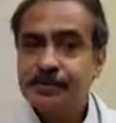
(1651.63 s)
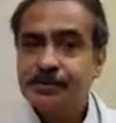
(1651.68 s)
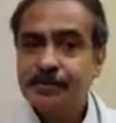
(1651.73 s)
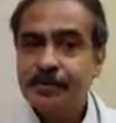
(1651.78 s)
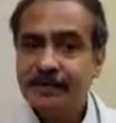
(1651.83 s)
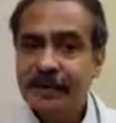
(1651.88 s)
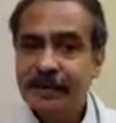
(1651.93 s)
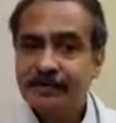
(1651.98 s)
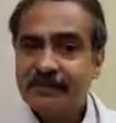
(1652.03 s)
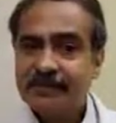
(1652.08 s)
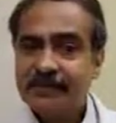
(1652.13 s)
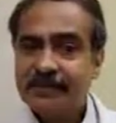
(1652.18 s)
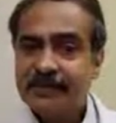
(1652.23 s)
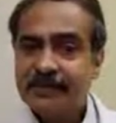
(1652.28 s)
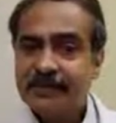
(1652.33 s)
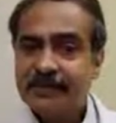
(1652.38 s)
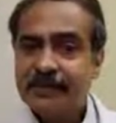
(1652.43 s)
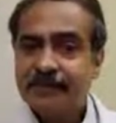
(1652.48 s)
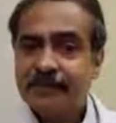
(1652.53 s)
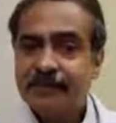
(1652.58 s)

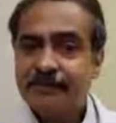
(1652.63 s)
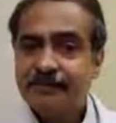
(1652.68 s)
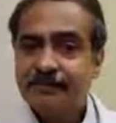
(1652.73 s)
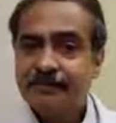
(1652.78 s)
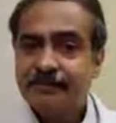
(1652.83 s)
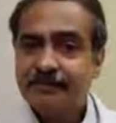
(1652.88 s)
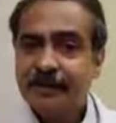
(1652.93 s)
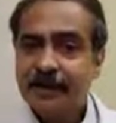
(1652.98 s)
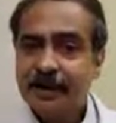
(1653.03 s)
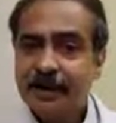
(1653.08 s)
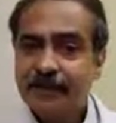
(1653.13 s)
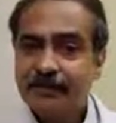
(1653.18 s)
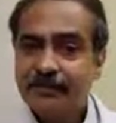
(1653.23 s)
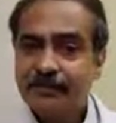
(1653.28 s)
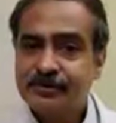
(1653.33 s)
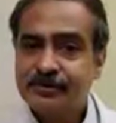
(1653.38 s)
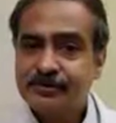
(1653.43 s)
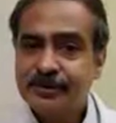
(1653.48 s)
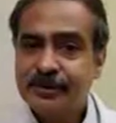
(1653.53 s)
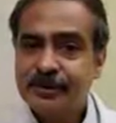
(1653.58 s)
paravesical and
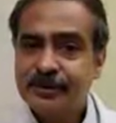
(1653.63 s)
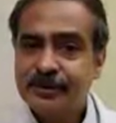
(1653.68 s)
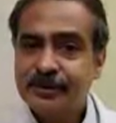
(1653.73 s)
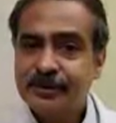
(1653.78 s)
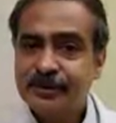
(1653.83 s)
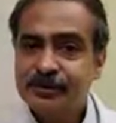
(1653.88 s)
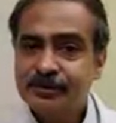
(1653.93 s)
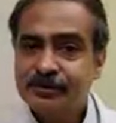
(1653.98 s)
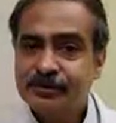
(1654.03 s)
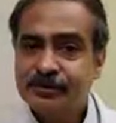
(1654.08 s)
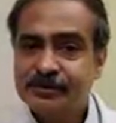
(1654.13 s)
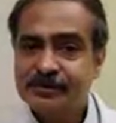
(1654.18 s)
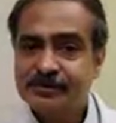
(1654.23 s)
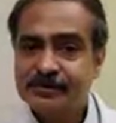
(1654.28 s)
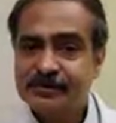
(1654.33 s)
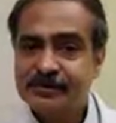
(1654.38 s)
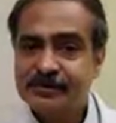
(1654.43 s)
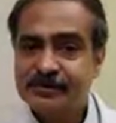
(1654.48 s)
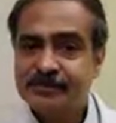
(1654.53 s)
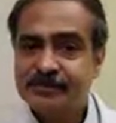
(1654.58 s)
paraprostatic tissue
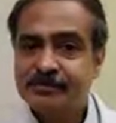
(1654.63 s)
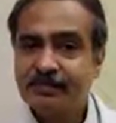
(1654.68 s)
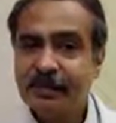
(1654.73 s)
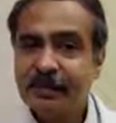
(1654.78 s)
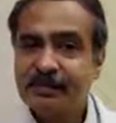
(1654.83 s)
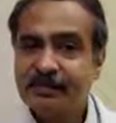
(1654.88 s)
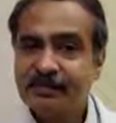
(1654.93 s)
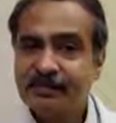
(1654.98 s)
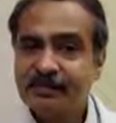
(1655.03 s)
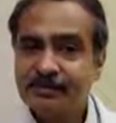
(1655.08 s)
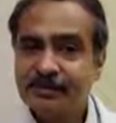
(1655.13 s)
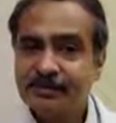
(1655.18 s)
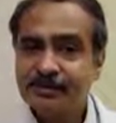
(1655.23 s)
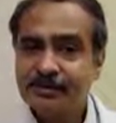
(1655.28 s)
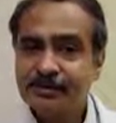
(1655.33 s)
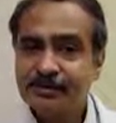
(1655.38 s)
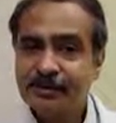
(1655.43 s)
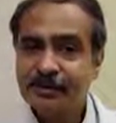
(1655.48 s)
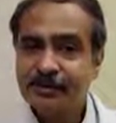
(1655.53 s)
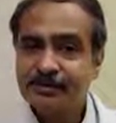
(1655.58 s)
spaces by
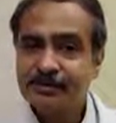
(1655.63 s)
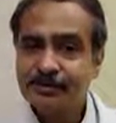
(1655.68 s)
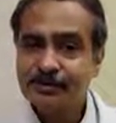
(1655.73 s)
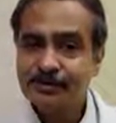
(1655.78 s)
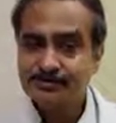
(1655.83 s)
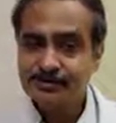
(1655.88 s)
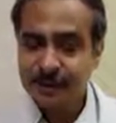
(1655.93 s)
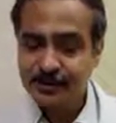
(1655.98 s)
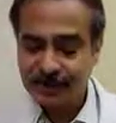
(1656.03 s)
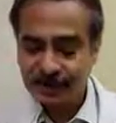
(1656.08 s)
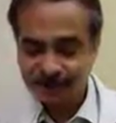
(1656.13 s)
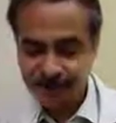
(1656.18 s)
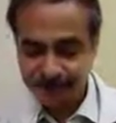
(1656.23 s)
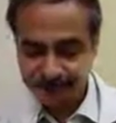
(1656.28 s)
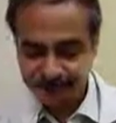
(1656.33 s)
insertion of tube drain.